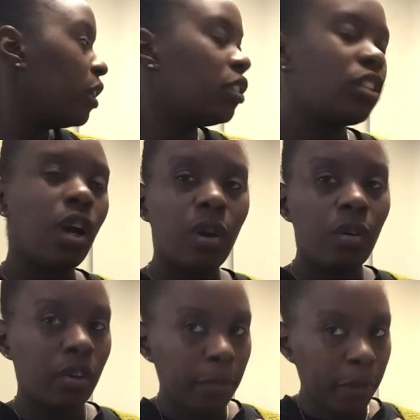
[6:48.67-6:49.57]
So
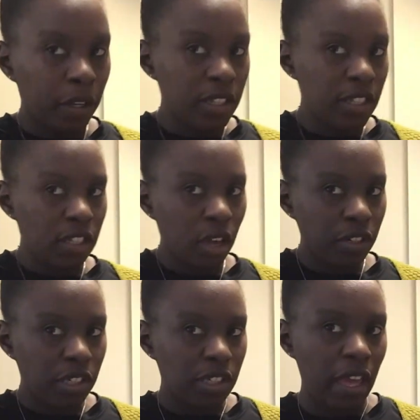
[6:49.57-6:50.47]
because this only
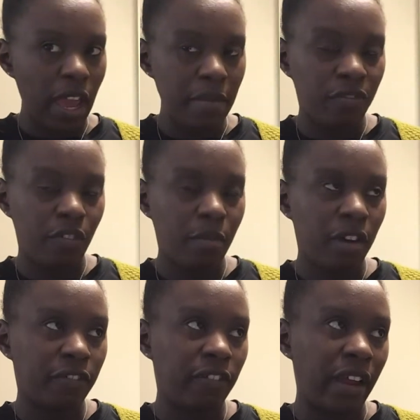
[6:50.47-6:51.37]
just came from our
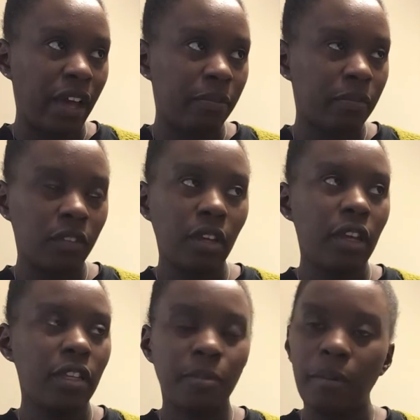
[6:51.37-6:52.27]
flat,
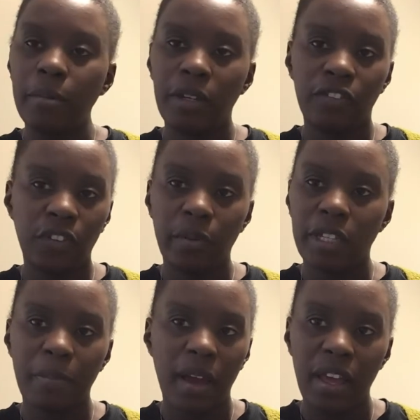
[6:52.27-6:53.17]
it's probably been a few weeks,
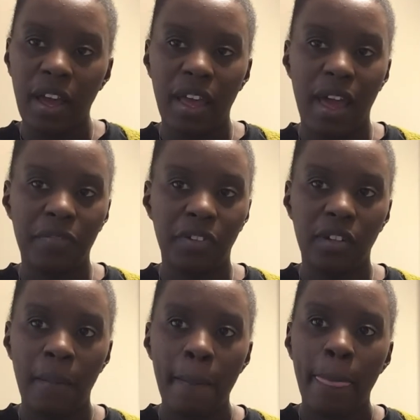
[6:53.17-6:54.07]
but I haven't
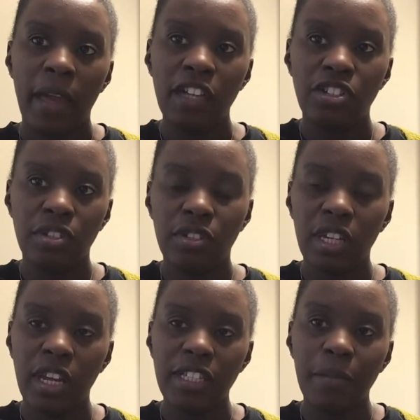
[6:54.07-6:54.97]
actually
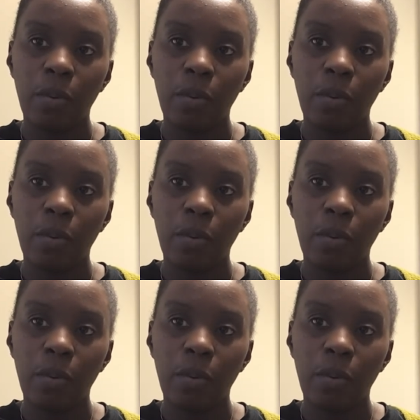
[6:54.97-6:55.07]
utilized it.